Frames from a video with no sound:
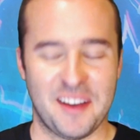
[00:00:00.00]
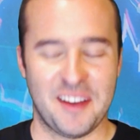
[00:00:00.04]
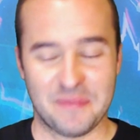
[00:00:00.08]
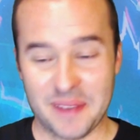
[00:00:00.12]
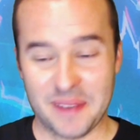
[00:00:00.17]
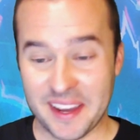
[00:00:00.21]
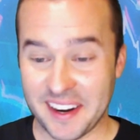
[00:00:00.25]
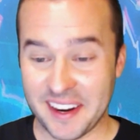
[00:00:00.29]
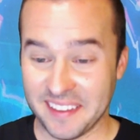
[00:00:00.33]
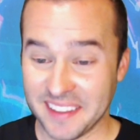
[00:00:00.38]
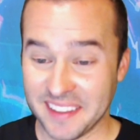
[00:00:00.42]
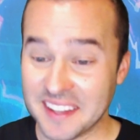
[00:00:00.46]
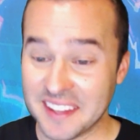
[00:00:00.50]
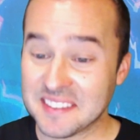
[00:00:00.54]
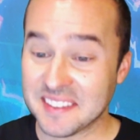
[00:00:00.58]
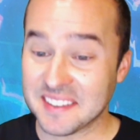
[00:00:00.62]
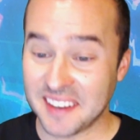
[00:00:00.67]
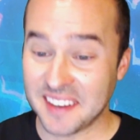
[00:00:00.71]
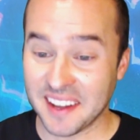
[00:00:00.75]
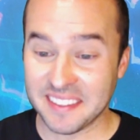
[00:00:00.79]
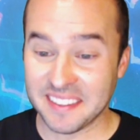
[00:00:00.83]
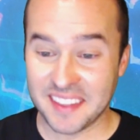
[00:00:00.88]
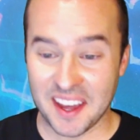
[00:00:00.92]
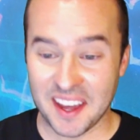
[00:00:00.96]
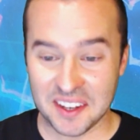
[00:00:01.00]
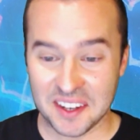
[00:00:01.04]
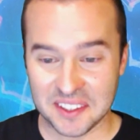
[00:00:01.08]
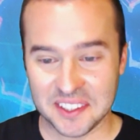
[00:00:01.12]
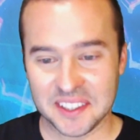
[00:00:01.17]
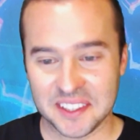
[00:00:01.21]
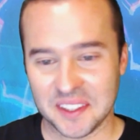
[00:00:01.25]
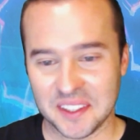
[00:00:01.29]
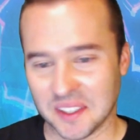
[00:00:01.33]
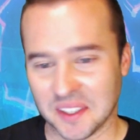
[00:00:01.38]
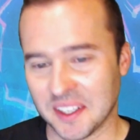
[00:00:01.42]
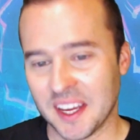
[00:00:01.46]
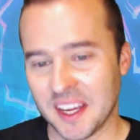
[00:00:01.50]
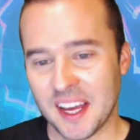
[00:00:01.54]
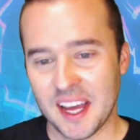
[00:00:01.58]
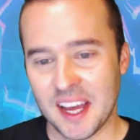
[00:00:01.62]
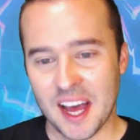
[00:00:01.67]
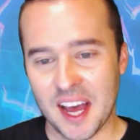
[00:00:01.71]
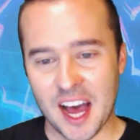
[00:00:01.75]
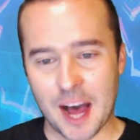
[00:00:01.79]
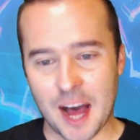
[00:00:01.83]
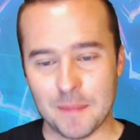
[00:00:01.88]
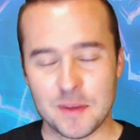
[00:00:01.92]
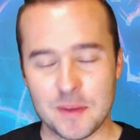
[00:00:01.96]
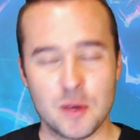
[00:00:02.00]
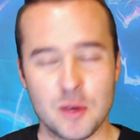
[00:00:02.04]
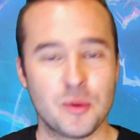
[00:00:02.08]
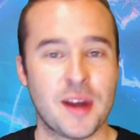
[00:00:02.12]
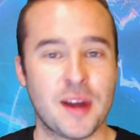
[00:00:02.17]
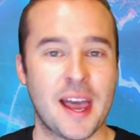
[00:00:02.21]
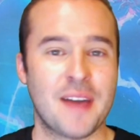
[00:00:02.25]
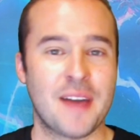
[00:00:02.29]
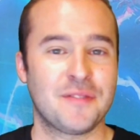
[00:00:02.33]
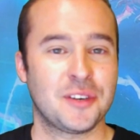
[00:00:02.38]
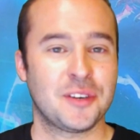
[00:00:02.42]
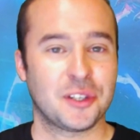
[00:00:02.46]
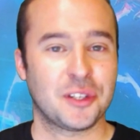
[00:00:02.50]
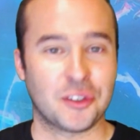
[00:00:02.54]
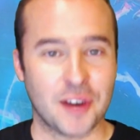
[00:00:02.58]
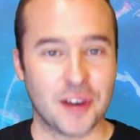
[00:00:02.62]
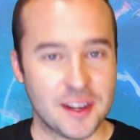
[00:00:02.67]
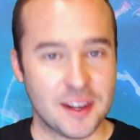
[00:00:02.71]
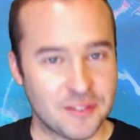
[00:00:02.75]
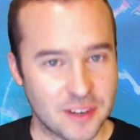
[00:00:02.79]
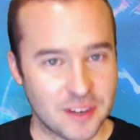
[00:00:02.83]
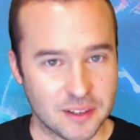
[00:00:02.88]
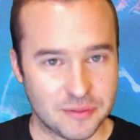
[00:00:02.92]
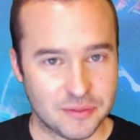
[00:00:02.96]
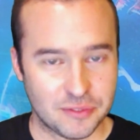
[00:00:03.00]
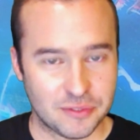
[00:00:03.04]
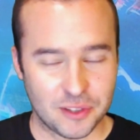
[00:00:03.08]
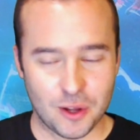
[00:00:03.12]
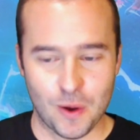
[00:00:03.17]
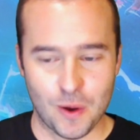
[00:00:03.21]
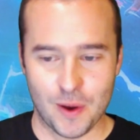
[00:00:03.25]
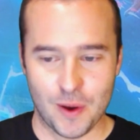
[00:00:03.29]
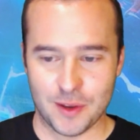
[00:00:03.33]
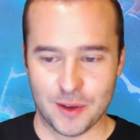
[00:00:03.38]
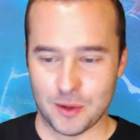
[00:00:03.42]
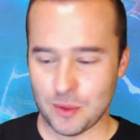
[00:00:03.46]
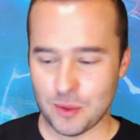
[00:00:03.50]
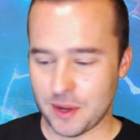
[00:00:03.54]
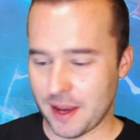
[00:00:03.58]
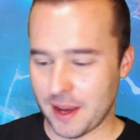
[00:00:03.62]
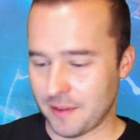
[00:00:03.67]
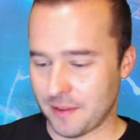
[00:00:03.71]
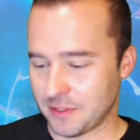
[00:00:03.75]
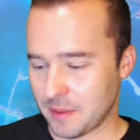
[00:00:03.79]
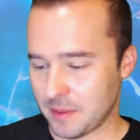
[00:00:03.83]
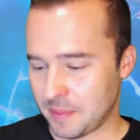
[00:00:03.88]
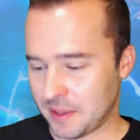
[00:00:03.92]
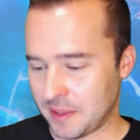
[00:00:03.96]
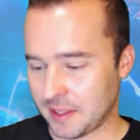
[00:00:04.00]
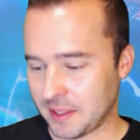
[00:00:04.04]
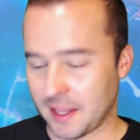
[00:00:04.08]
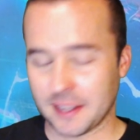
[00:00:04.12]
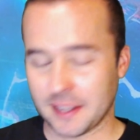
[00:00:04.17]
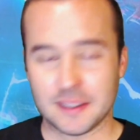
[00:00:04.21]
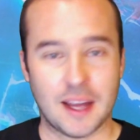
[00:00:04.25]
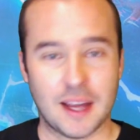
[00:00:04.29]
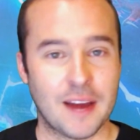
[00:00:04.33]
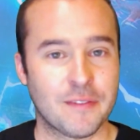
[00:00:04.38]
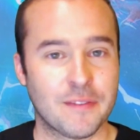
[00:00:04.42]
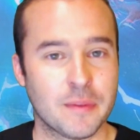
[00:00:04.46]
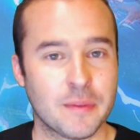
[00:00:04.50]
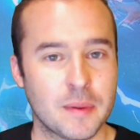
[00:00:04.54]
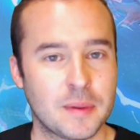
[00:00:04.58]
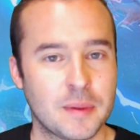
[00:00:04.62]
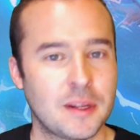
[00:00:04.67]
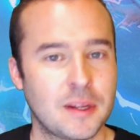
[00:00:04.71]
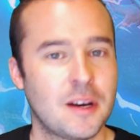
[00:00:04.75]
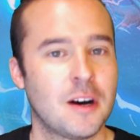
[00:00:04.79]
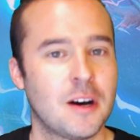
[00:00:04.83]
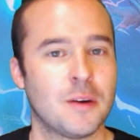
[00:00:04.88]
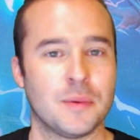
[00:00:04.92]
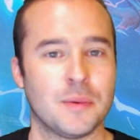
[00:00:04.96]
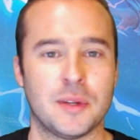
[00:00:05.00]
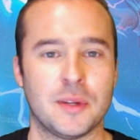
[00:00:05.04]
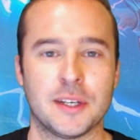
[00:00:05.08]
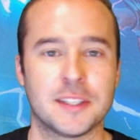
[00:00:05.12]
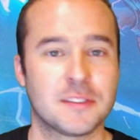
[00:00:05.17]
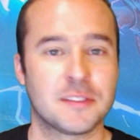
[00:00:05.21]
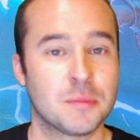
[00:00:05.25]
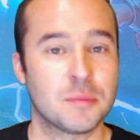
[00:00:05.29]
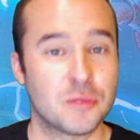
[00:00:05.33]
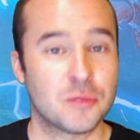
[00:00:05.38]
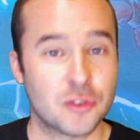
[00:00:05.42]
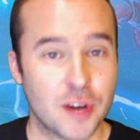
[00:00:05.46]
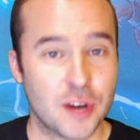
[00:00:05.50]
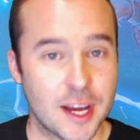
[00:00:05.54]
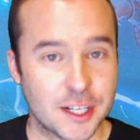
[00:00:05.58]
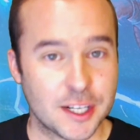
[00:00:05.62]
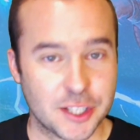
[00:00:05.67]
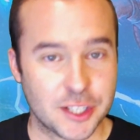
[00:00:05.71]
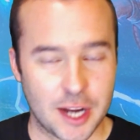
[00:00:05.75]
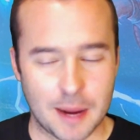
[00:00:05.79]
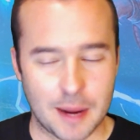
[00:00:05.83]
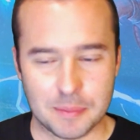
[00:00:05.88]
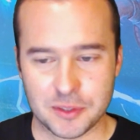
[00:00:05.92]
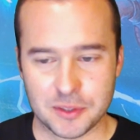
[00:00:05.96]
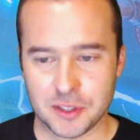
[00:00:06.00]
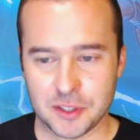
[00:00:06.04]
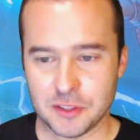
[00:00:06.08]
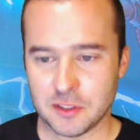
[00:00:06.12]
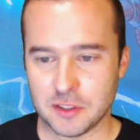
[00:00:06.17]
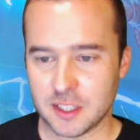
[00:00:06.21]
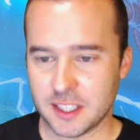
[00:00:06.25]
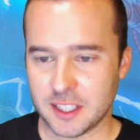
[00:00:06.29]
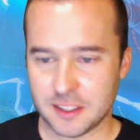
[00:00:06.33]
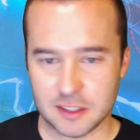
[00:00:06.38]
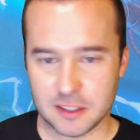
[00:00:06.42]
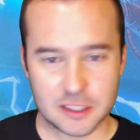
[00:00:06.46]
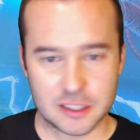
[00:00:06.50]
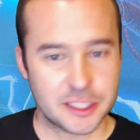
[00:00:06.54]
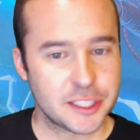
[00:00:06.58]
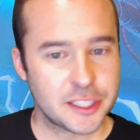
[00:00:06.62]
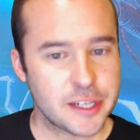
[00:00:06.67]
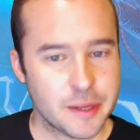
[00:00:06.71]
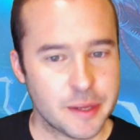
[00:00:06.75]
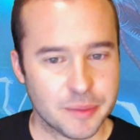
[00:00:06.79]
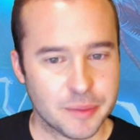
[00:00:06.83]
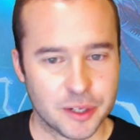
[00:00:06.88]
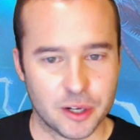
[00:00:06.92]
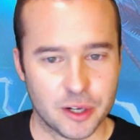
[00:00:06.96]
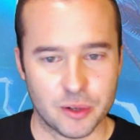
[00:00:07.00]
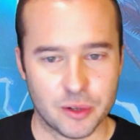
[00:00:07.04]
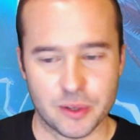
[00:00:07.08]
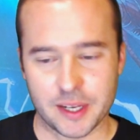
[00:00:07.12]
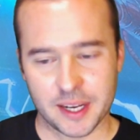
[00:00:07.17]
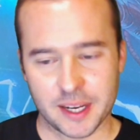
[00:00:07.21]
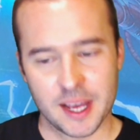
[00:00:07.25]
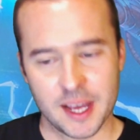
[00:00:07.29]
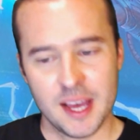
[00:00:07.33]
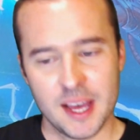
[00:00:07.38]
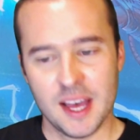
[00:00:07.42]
mana, that's not that good. You want to have your graveyard flowing. You want to have something like Life from the Loam. You get some dredge options. You get Delirium going.